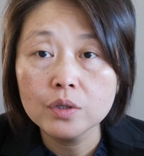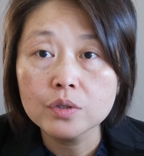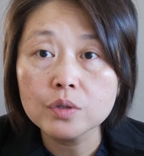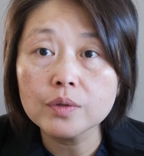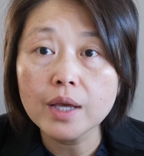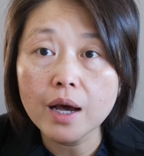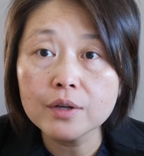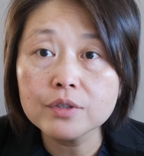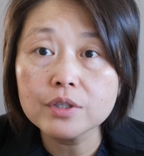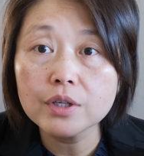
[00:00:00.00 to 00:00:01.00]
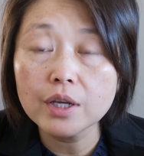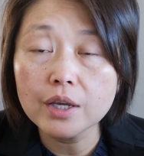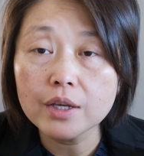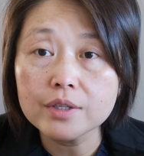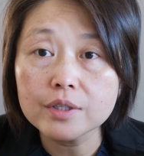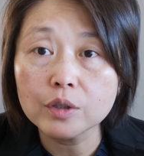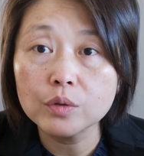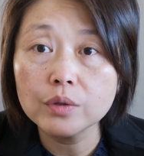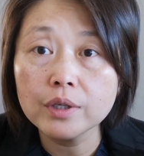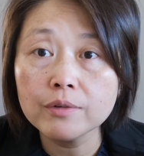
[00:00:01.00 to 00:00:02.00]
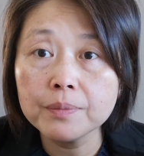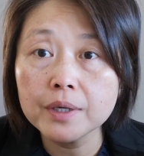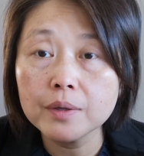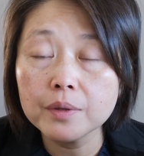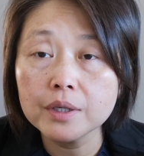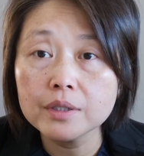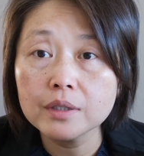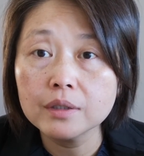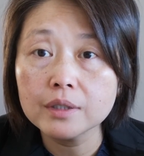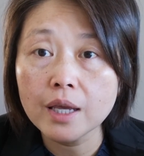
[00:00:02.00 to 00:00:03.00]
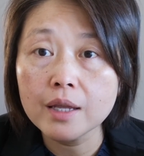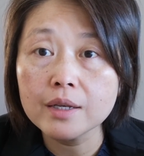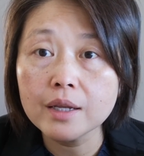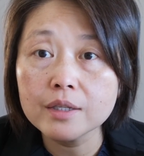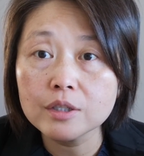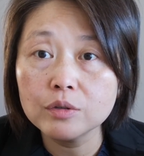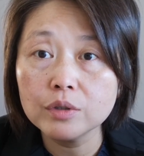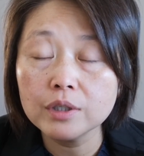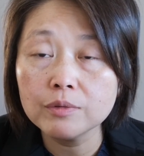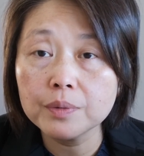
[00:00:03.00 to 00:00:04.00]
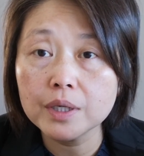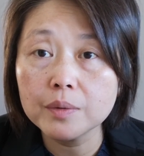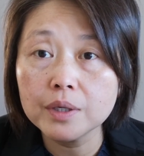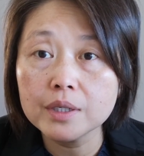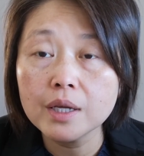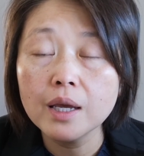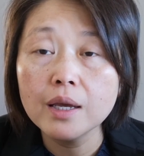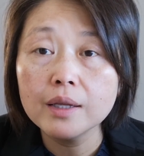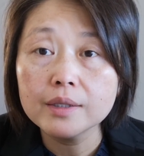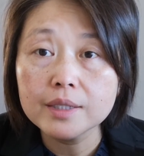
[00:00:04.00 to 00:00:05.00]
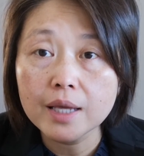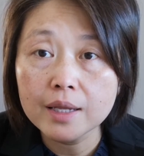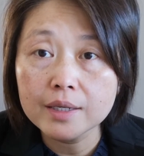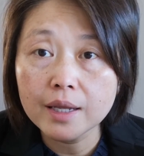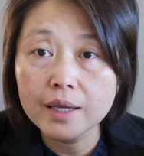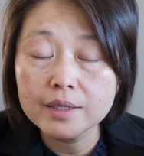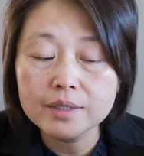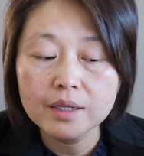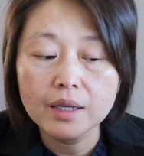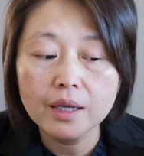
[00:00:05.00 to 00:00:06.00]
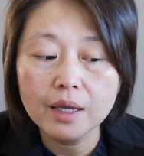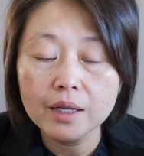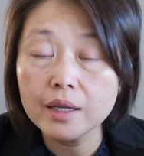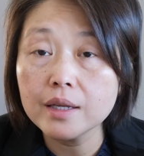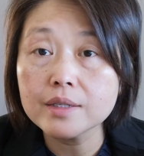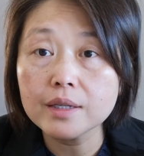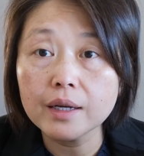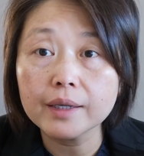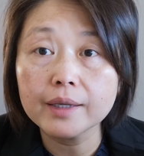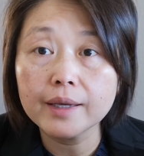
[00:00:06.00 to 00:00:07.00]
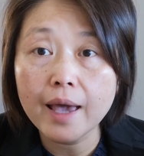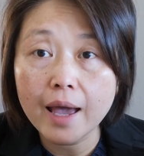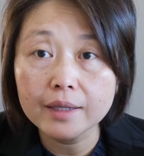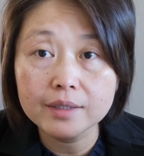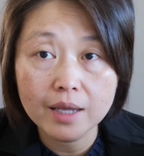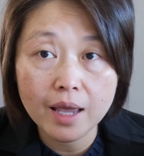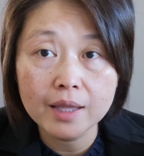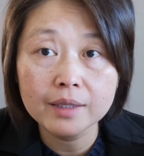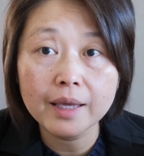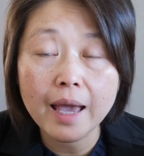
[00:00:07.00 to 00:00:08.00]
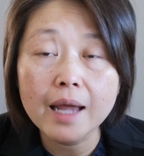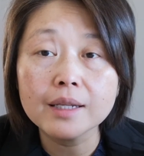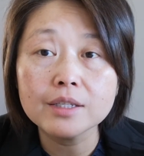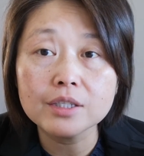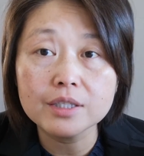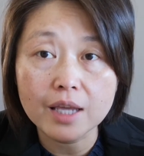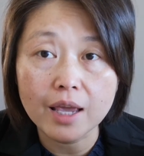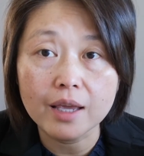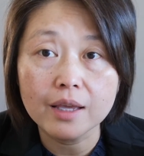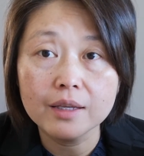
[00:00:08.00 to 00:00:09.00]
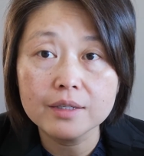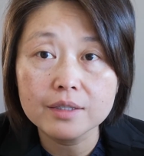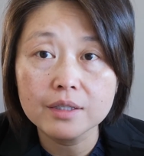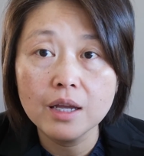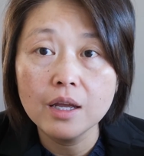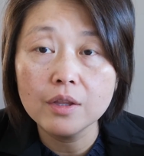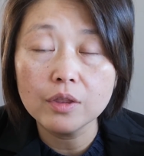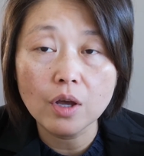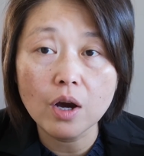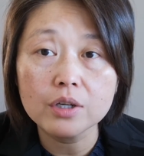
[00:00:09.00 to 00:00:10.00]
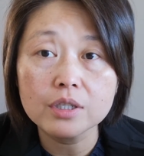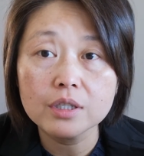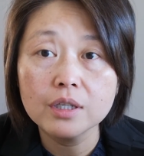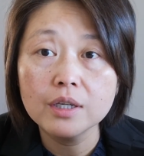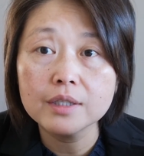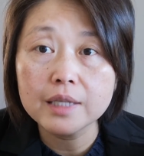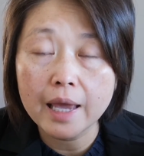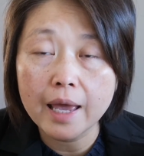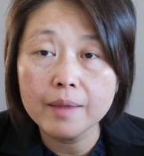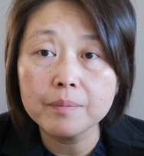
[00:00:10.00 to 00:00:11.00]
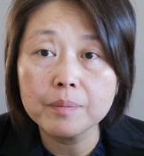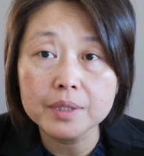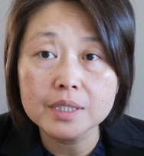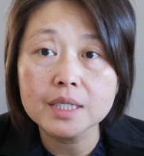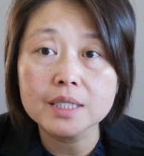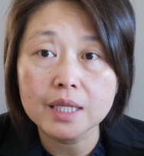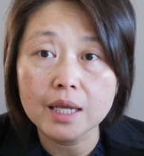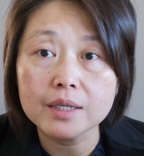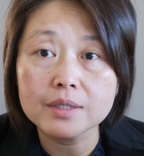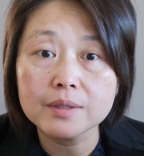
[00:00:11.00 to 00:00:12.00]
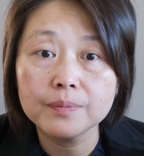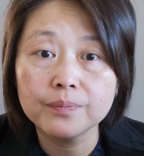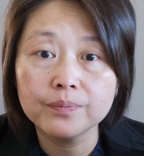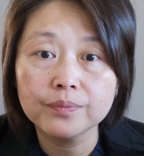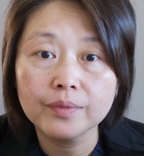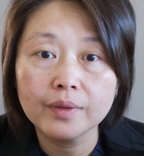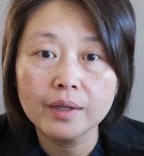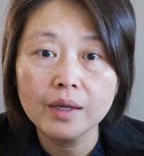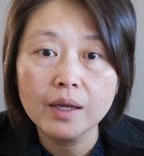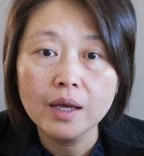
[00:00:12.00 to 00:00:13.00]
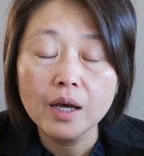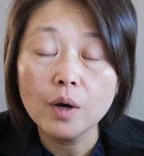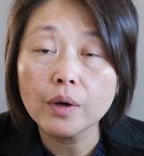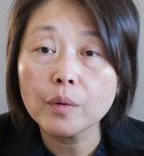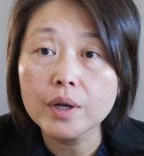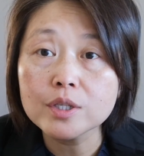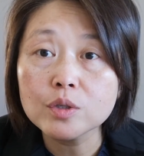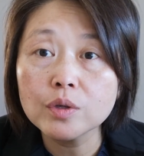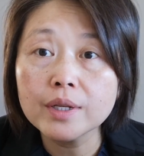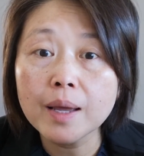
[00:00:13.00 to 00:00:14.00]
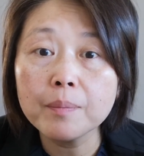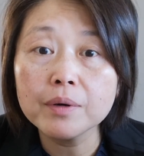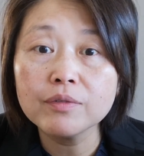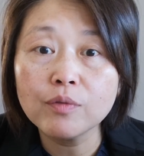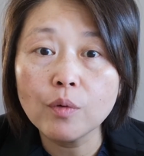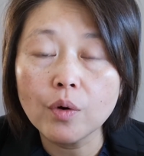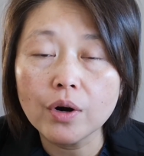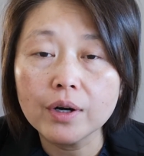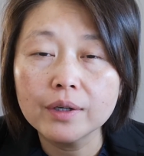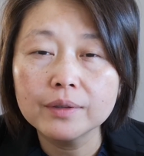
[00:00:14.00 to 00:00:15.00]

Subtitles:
So the answer is the cooling off period, 10 days cooling off period, 10 days, it is a 10 calendar days, not 10 business days. Okay, question number 4.